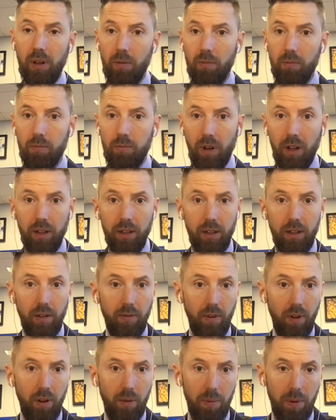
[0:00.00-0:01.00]
relative
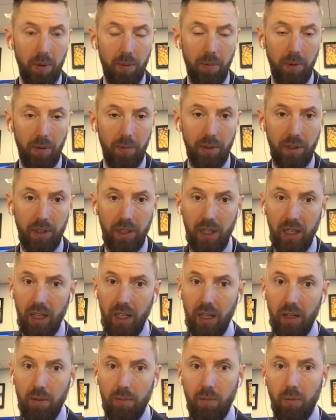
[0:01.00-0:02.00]
to the people on the
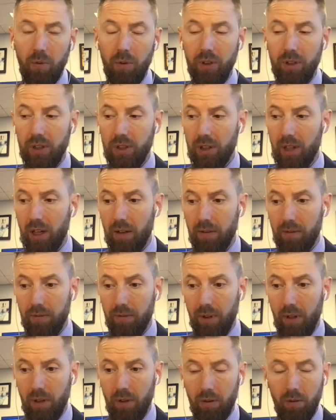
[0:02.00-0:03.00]
team, or just kind of,
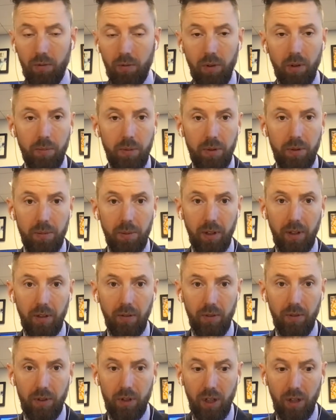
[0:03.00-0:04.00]
career perspective
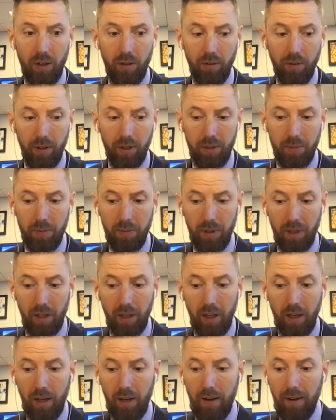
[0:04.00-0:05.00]
in general that's been
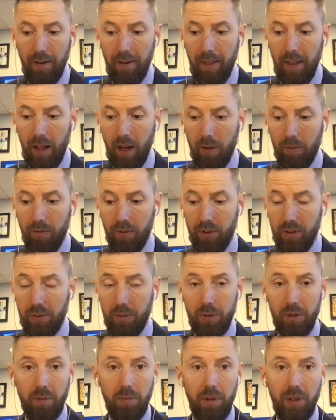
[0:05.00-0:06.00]
helpful,
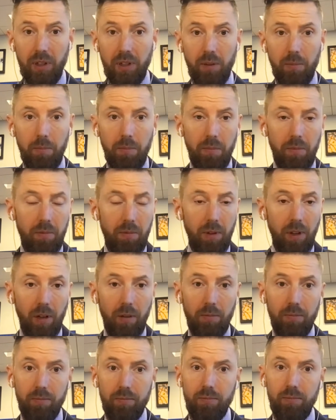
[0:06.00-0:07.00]
especially because I'm,
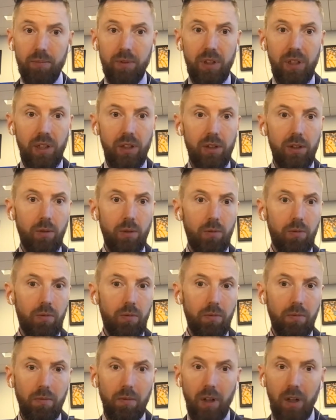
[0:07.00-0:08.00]
C
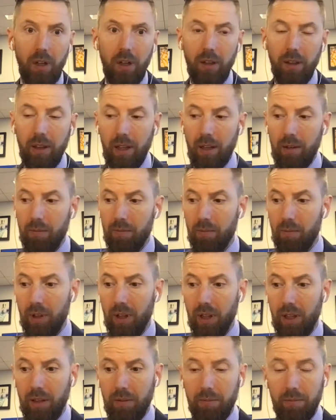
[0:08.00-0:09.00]
student that really,